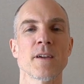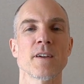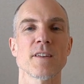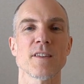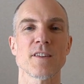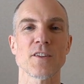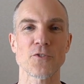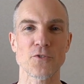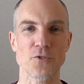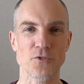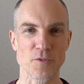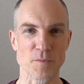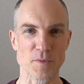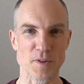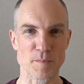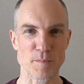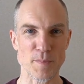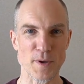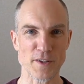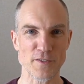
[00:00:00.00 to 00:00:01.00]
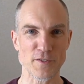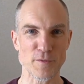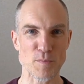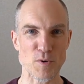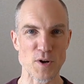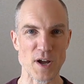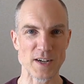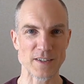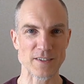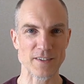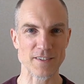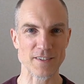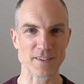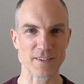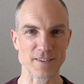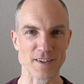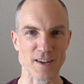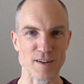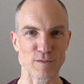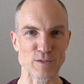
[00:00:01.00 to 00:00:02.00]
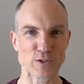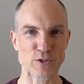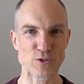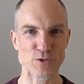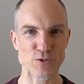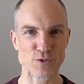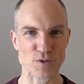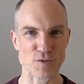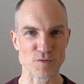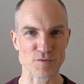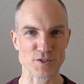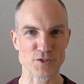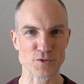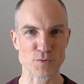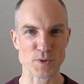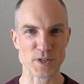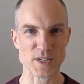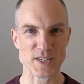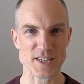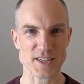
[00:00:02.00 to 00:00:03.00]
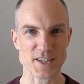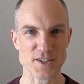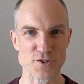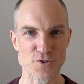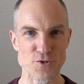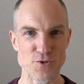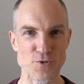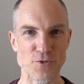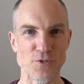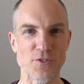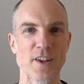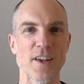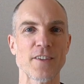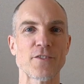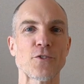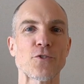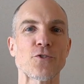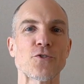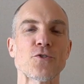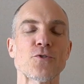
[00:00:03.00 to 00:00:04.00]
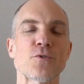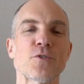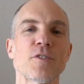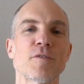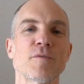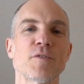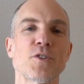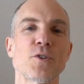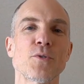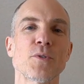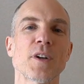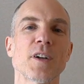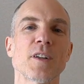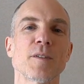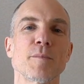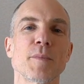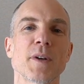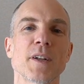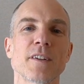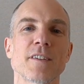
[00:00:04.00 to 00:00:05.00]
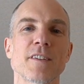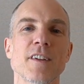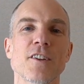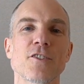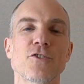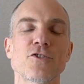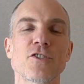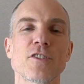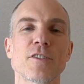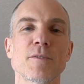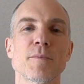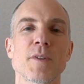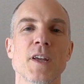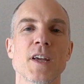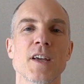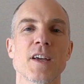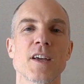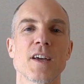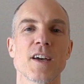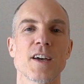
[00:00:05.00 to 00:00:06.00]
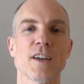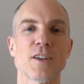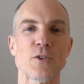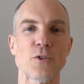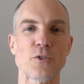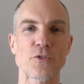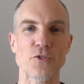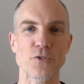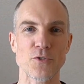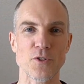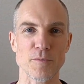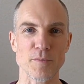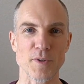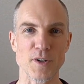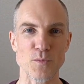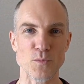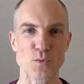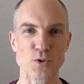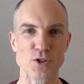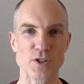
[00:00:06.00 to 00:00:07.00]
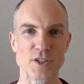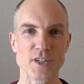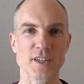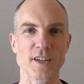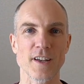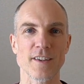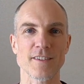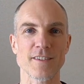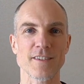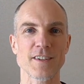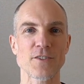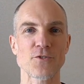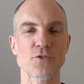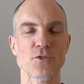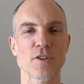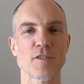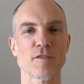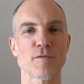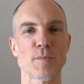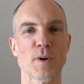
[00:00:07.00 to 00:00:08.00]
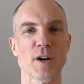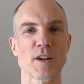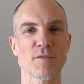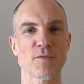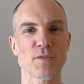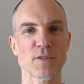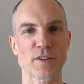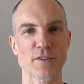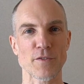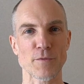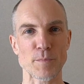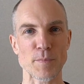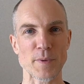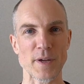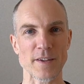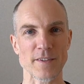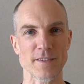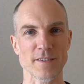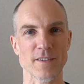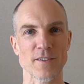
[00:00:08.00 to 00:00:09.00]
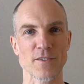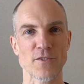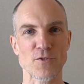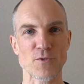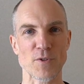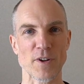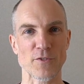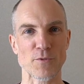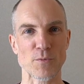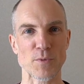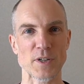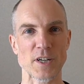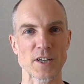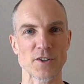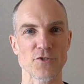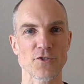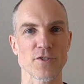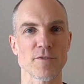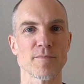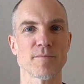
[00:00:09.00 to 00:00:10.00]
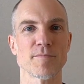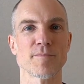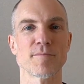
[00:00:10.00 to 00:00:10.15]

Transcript: These are some of the best practices I've learned over 20 years as a student of yoga and meditation, and also in my work as a teacher of mindfulness-based stress reduction.